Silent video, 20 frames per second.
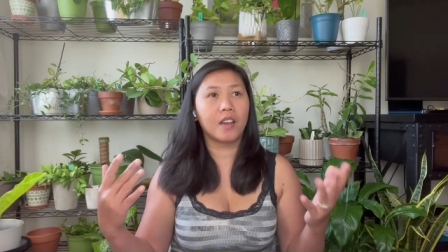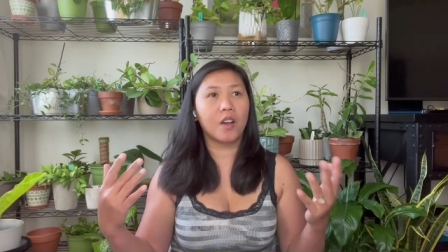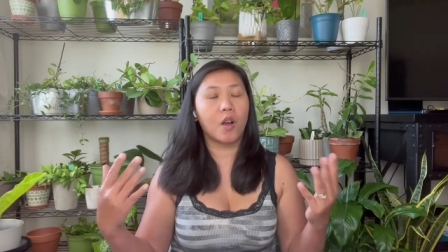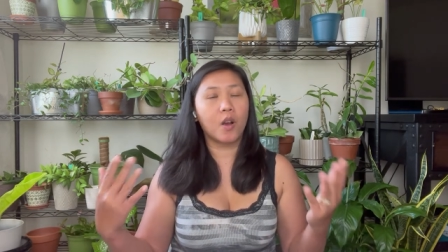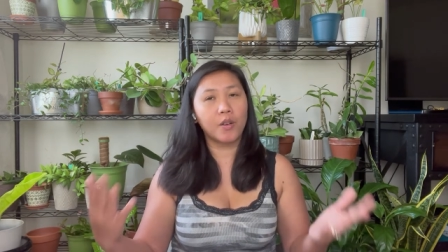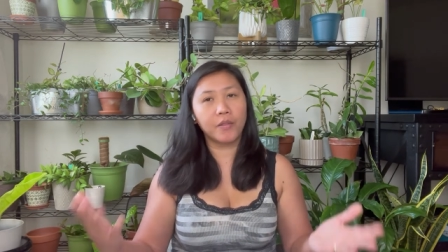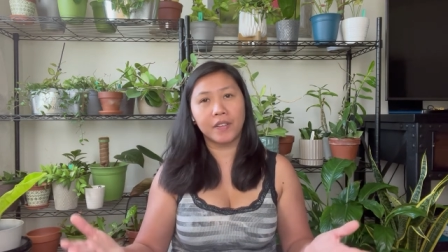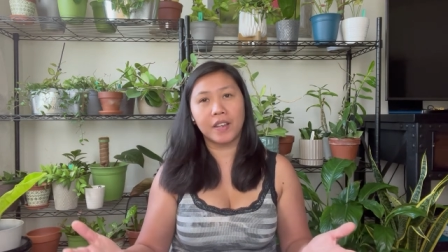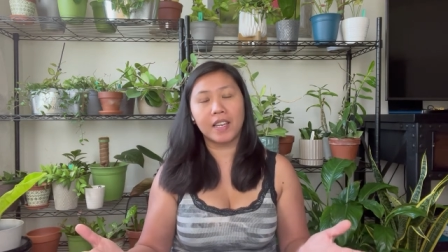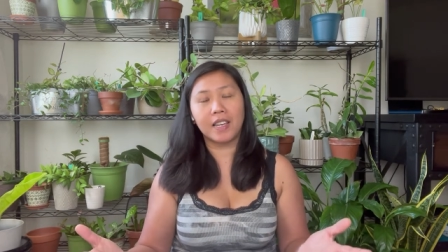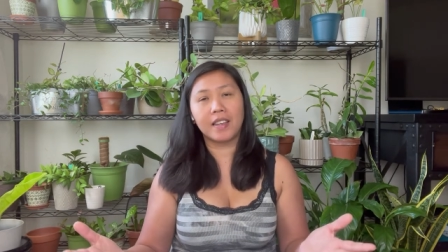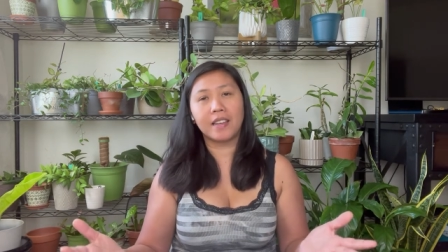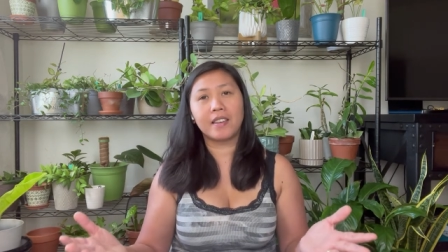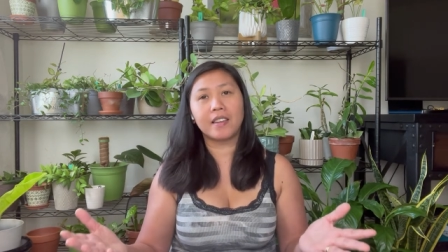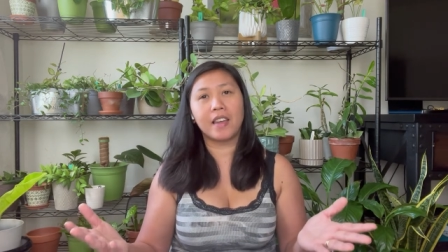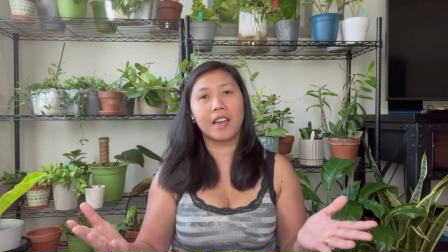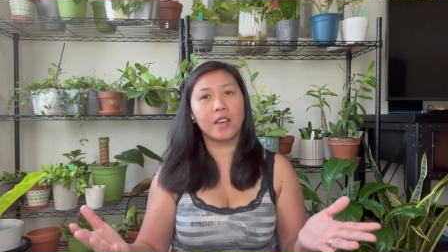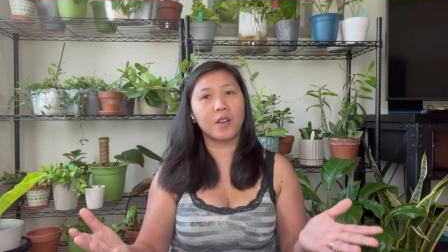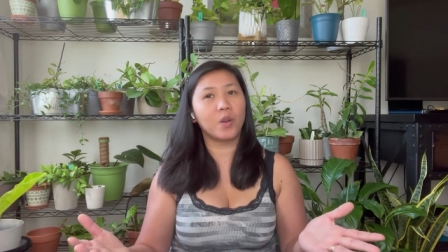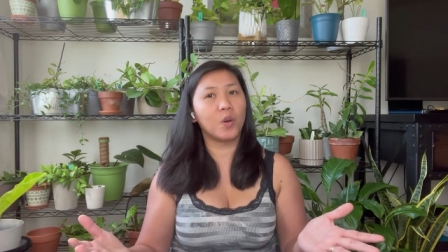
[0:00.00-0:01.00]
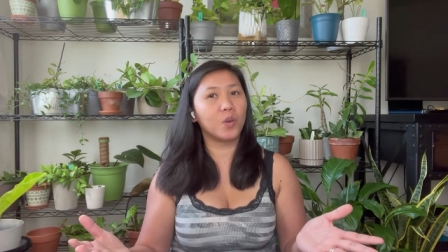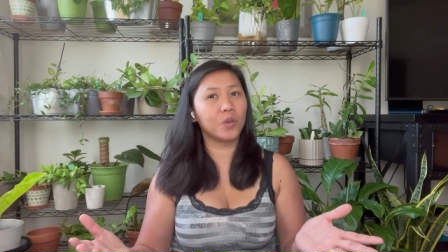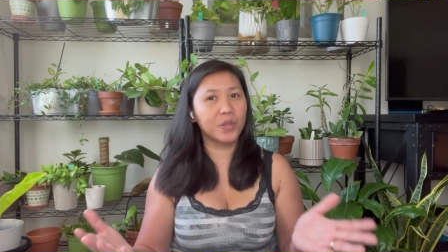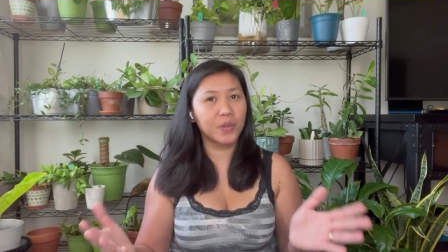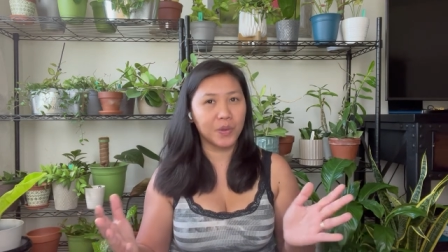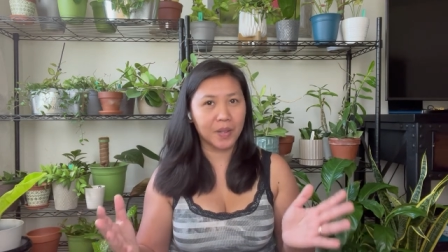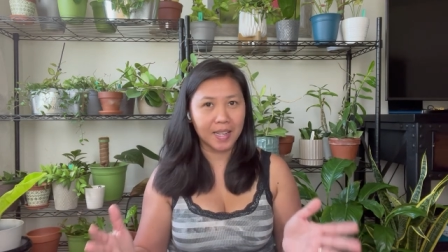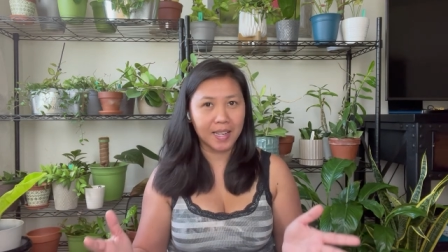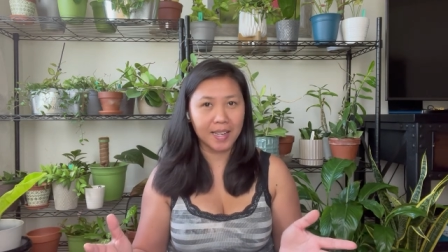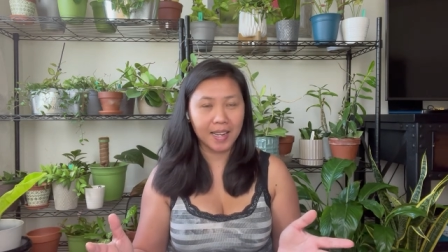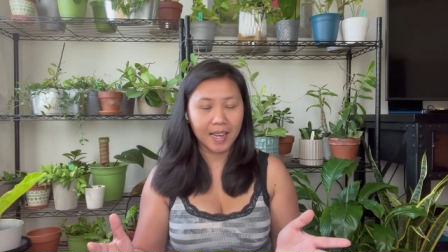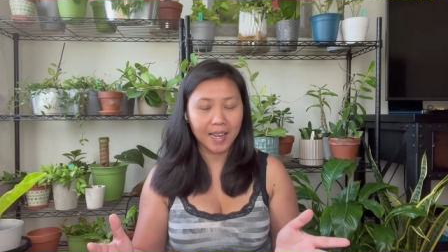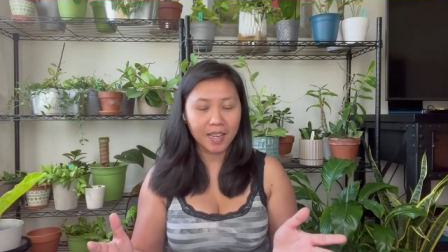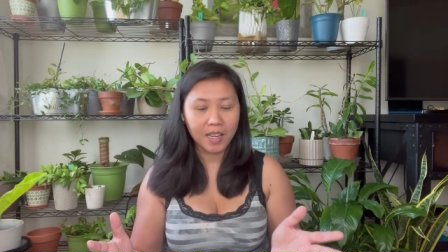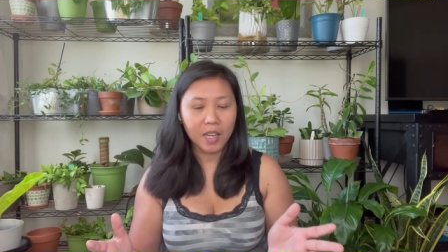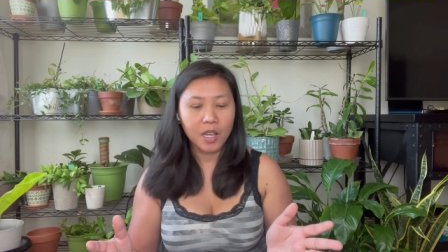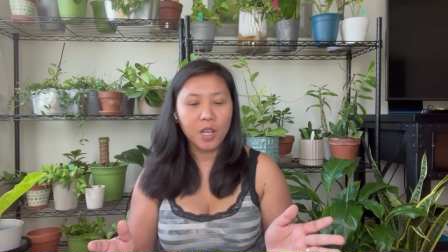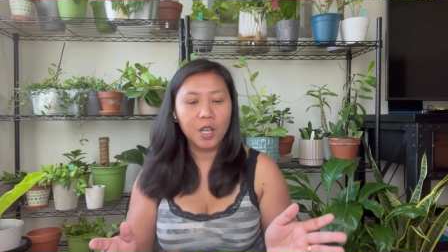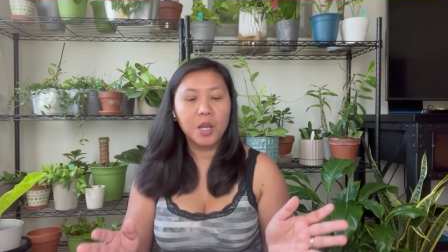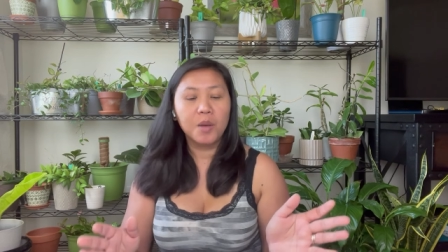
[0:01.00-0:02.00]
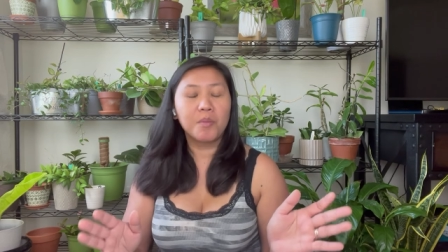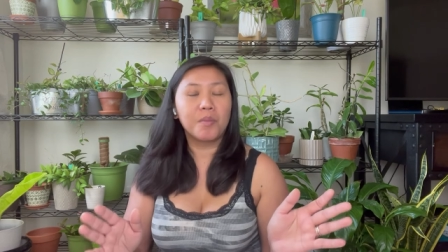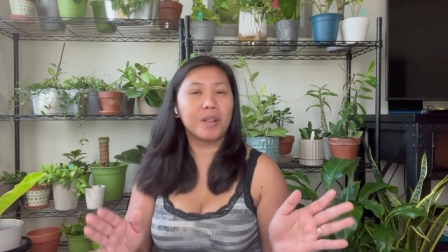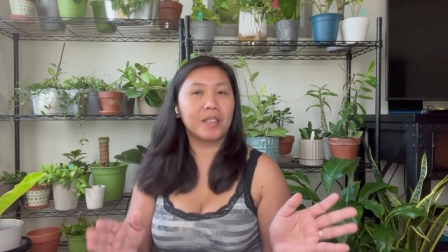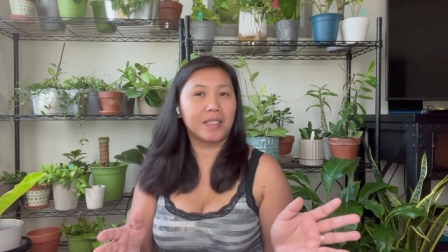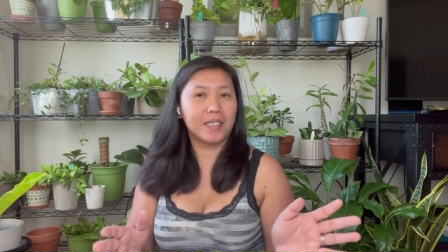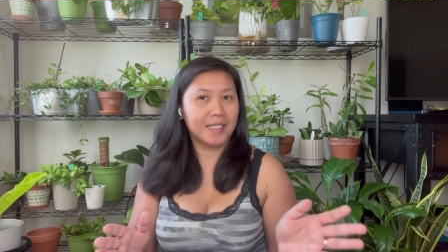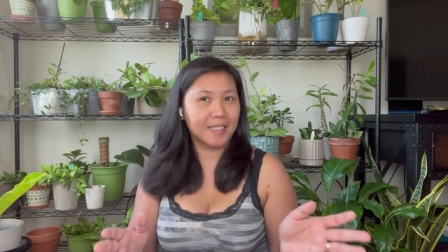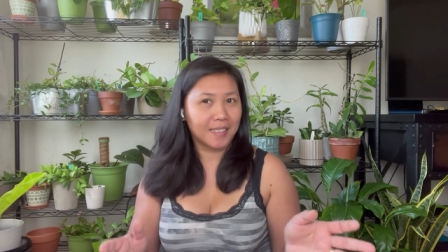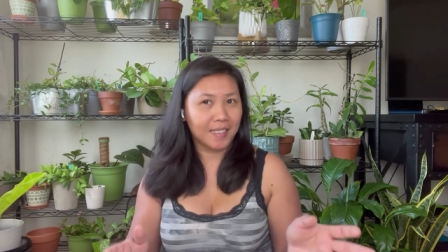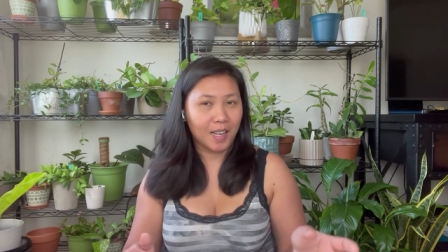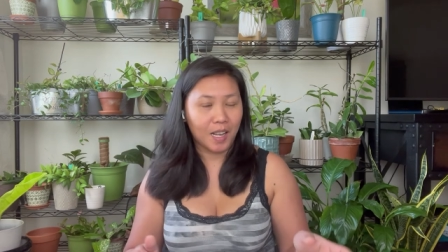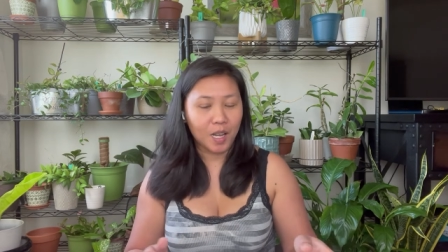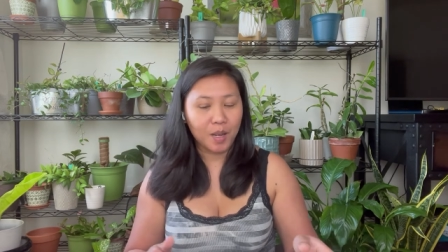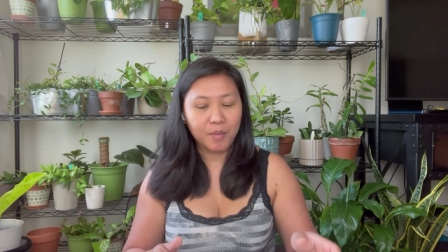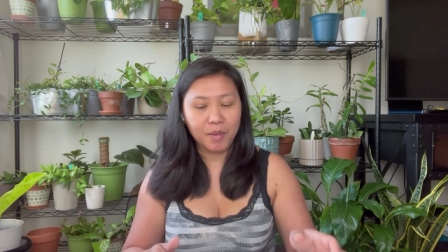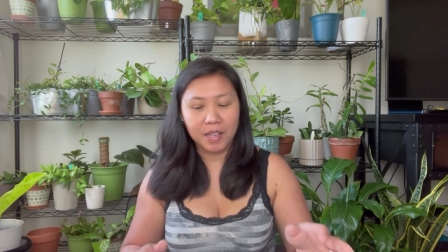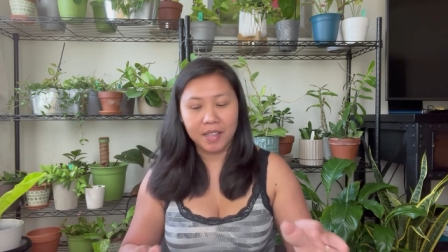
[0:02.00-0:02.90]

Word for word: RVing, and also eating, but this time